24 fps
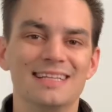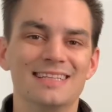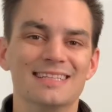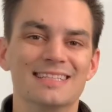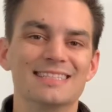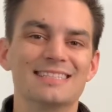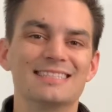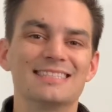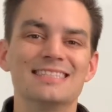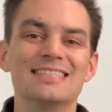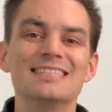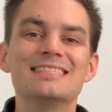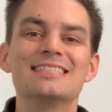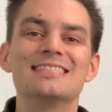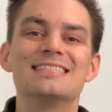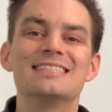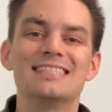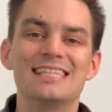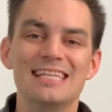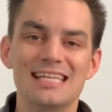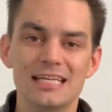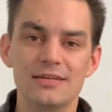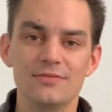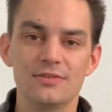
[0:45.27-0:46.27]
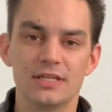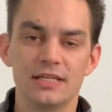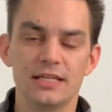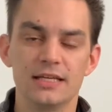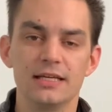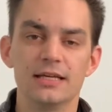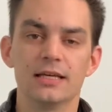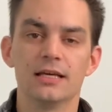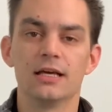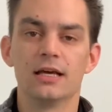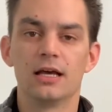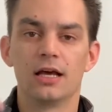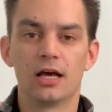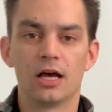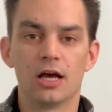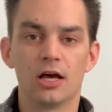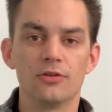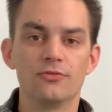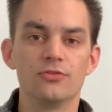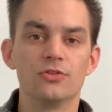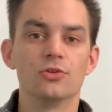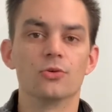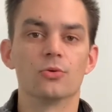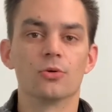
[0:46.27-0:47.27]
the sensitivity
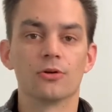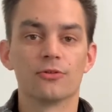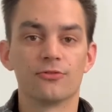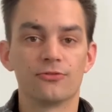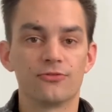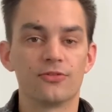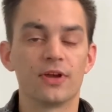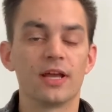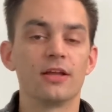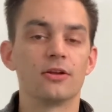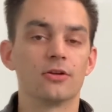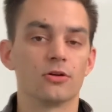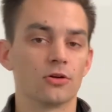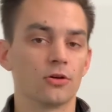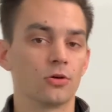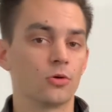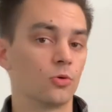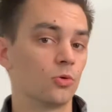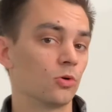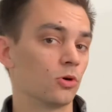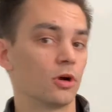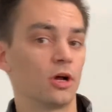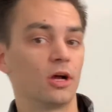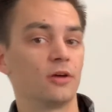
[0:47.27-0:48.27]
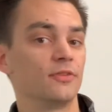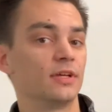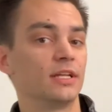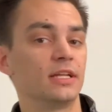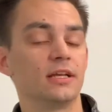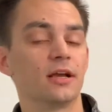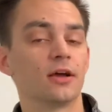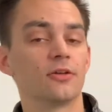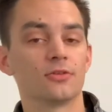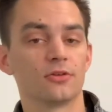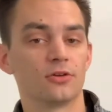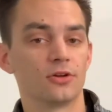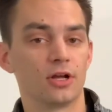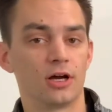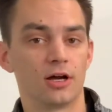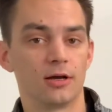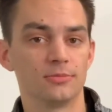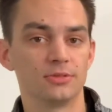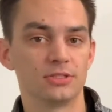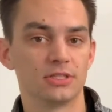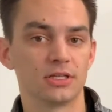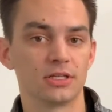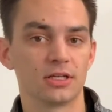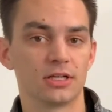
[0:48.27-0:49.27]
of your fader or of any other
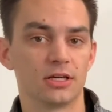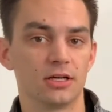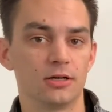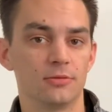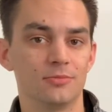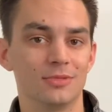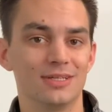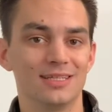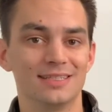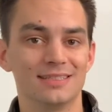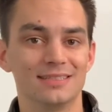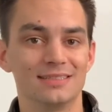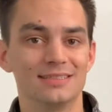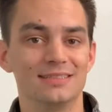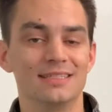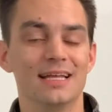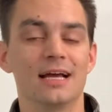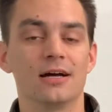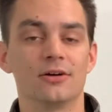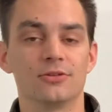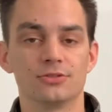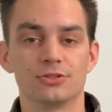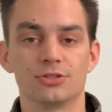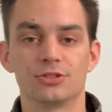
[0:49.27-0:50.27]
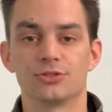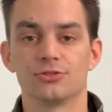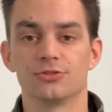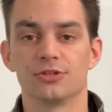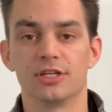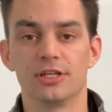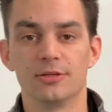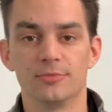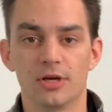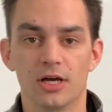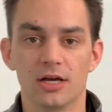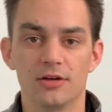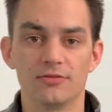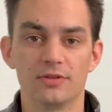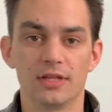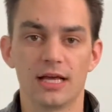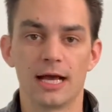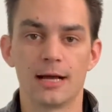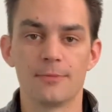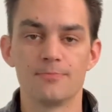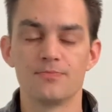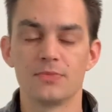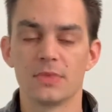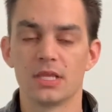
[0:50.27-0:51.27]
knobs that come downstream of that.